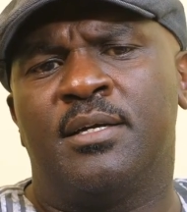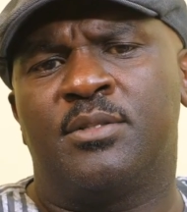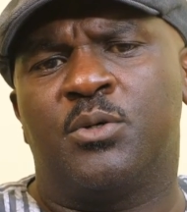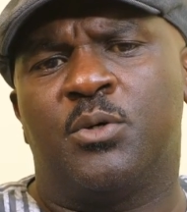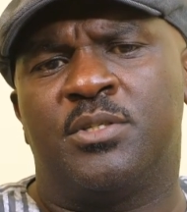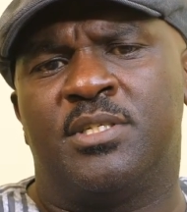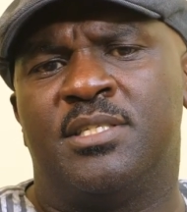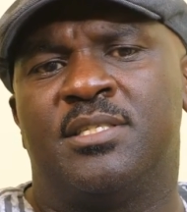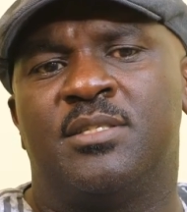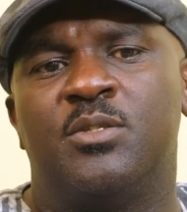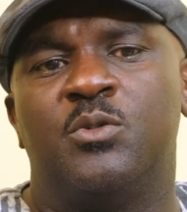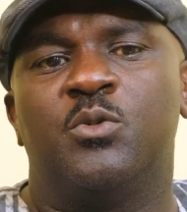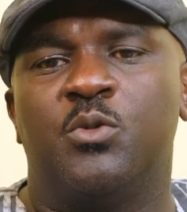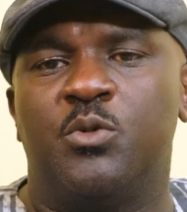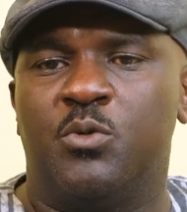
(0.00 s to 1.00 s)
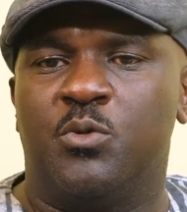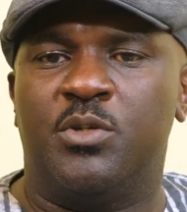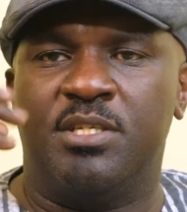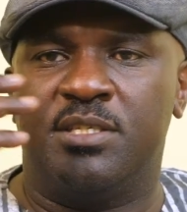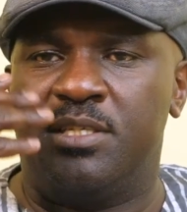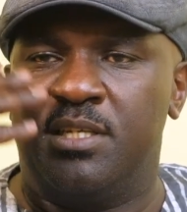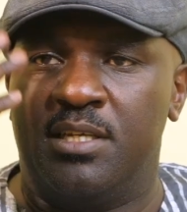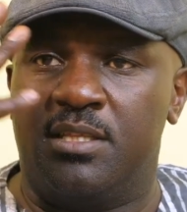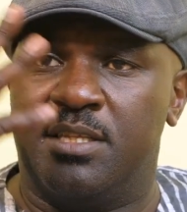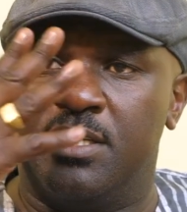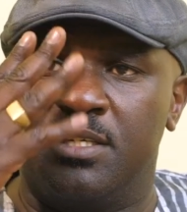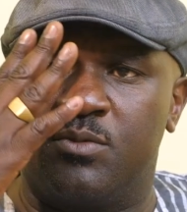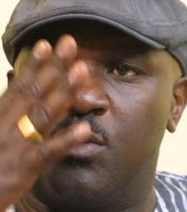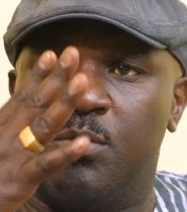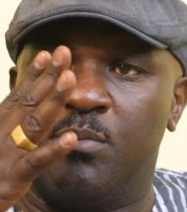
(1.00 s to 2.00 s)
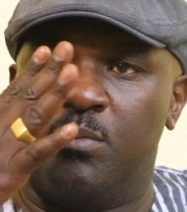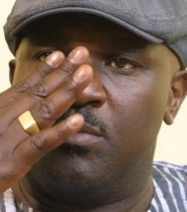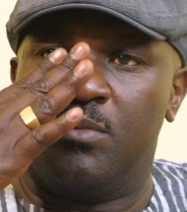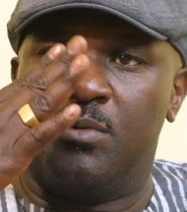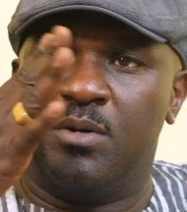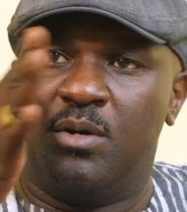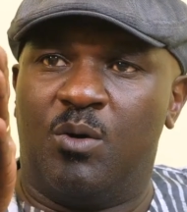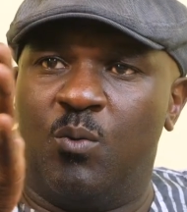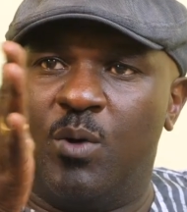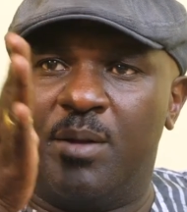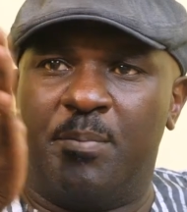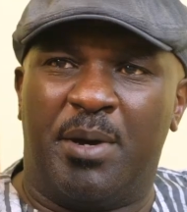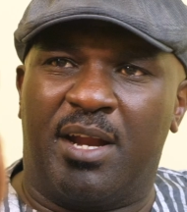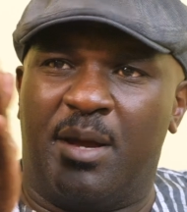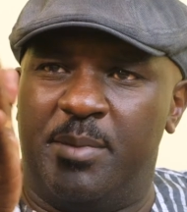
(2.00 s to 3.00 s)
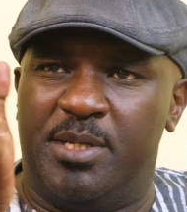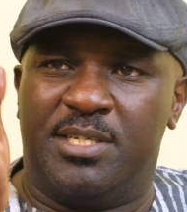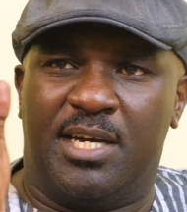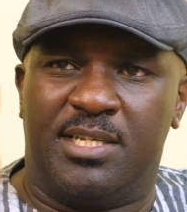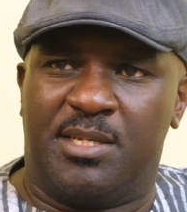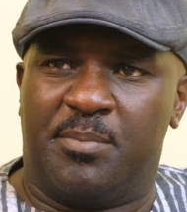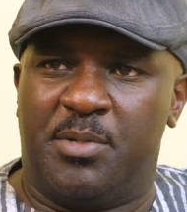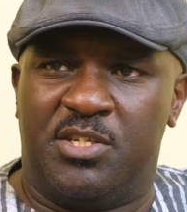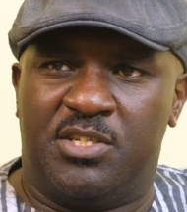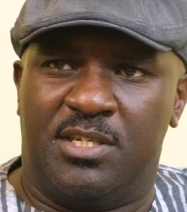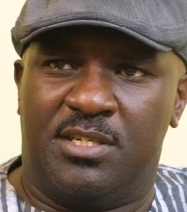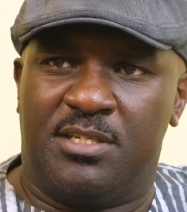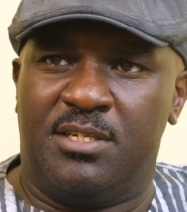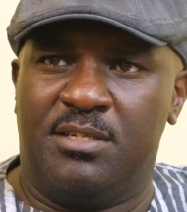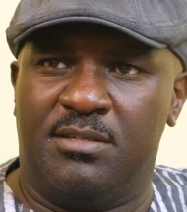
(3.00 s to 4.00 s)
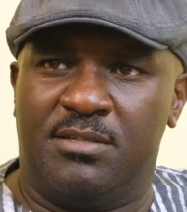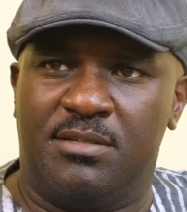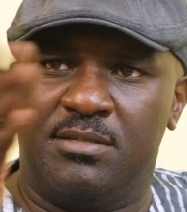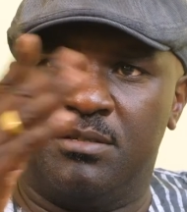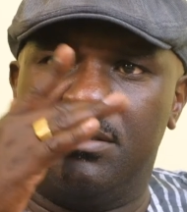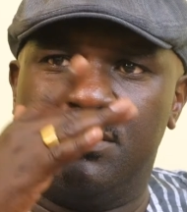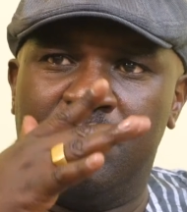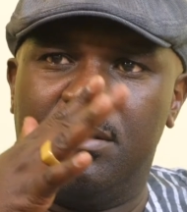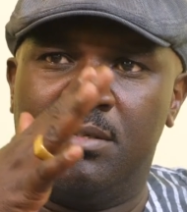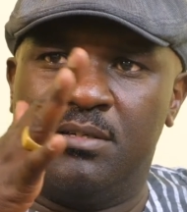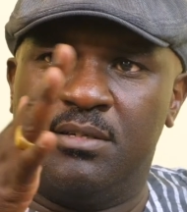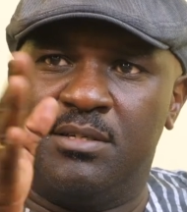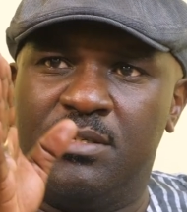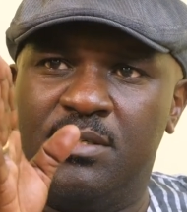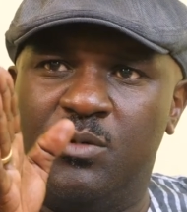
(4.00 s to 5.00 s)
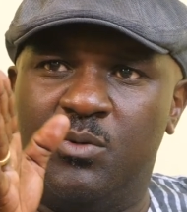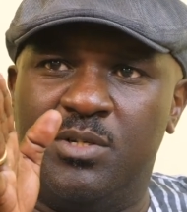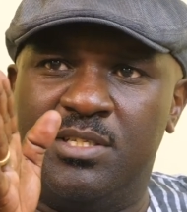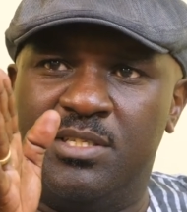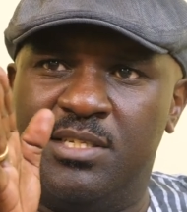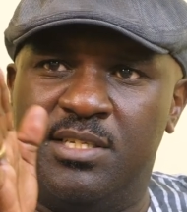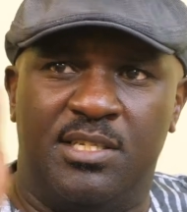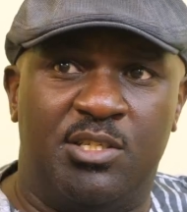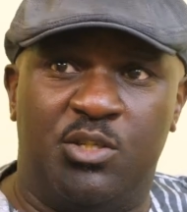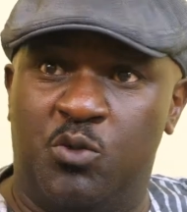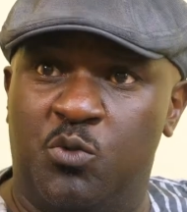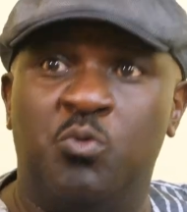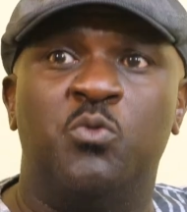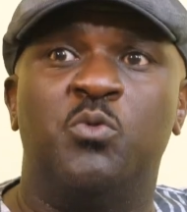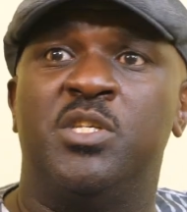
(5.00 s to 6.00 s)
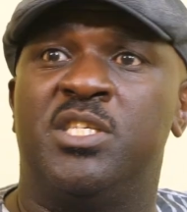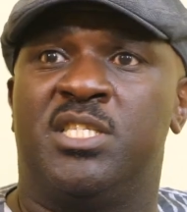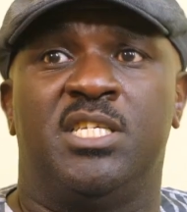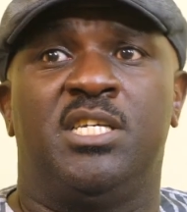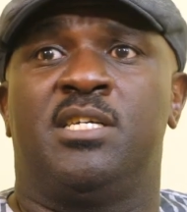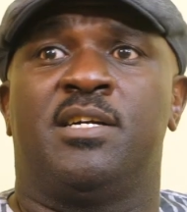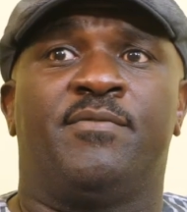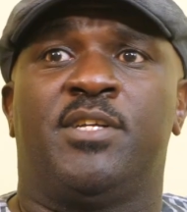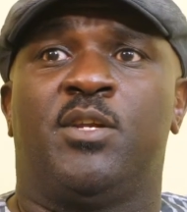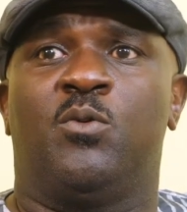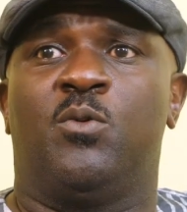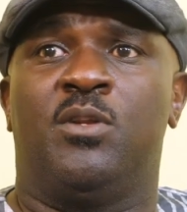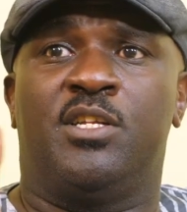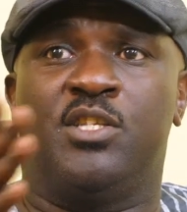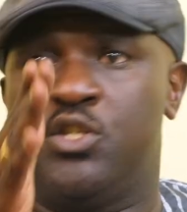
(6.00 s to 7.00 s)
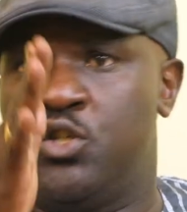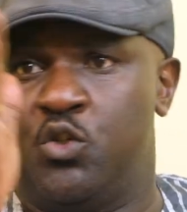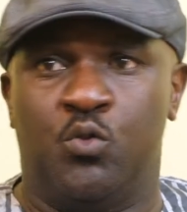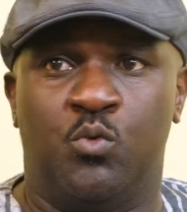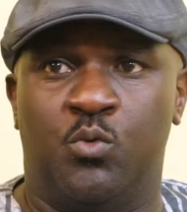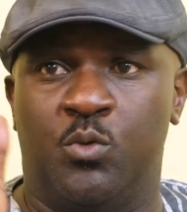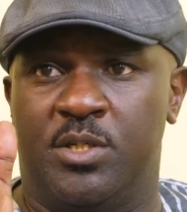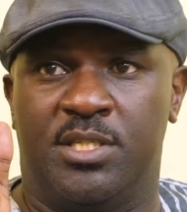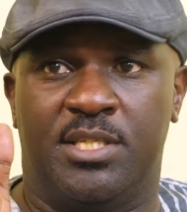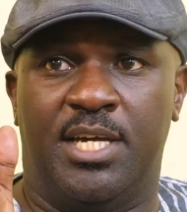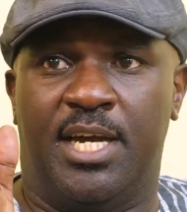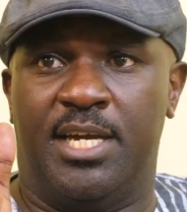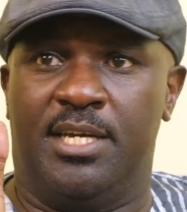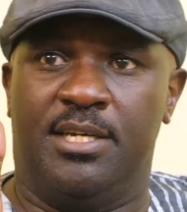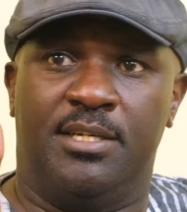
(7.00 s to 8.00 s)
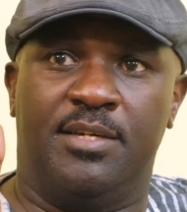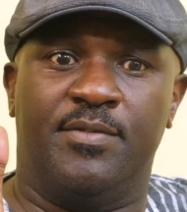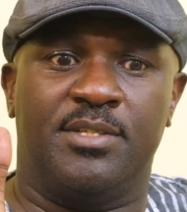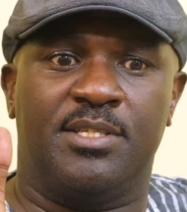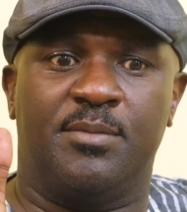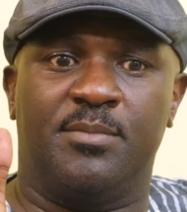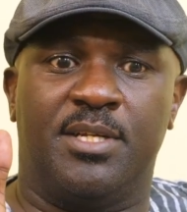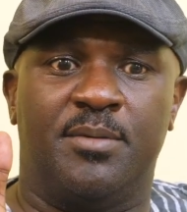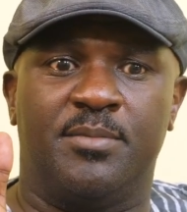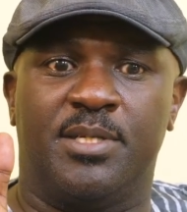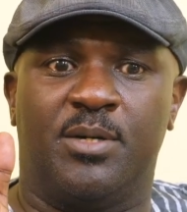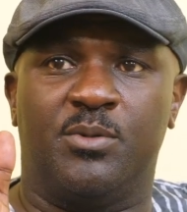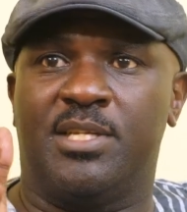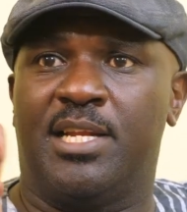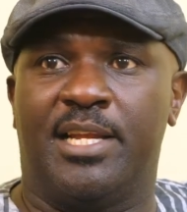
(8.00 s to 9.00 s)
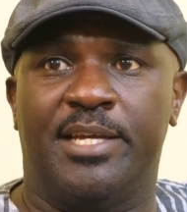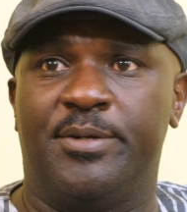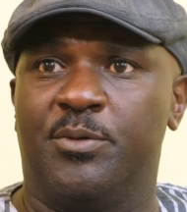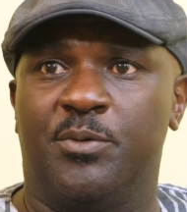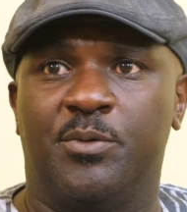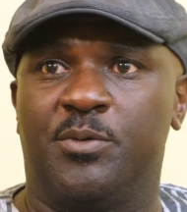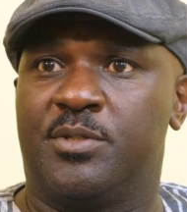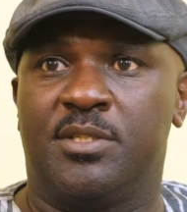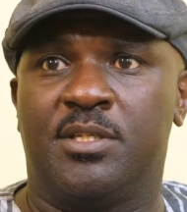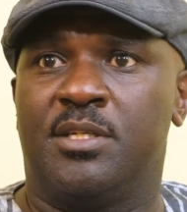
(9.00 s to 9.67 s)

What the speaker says: thought is, you're only seeing things from one parameter as a patient. Eh? You only see it's you who is sick, after all. It's you who is dying. Even sometimes I'll tell her, you're